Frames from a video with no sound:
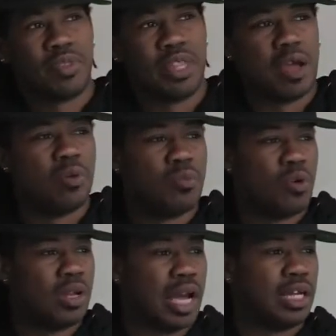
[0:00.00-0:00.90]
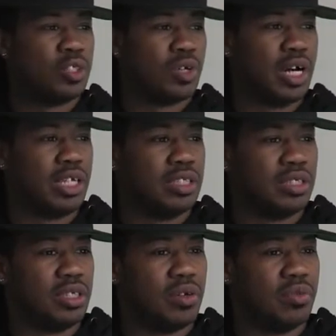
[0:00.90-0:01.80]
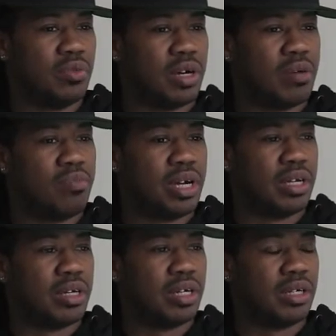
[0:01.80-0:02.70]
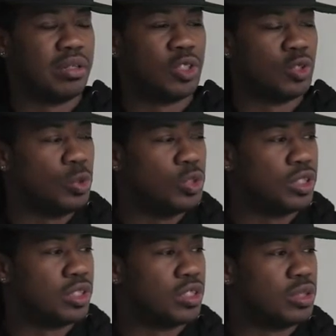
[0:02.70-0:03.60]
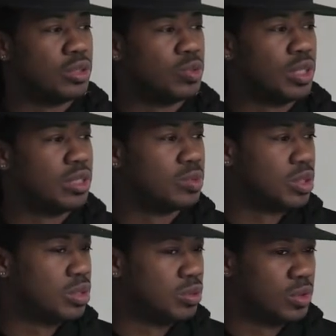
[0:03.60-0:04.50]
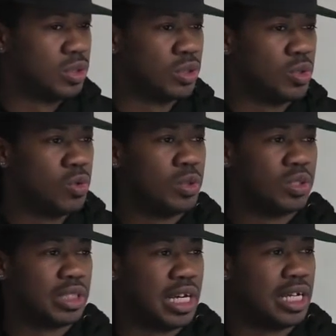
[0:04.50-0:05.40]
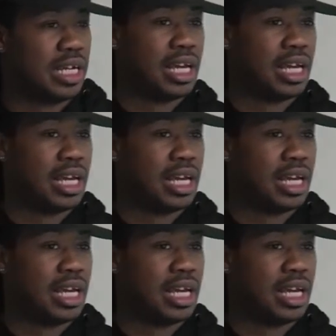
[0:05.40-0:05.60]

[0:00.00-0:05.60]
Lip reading: They were more like trying to, you know, bring solutions to the situation, which are cool, which are saying,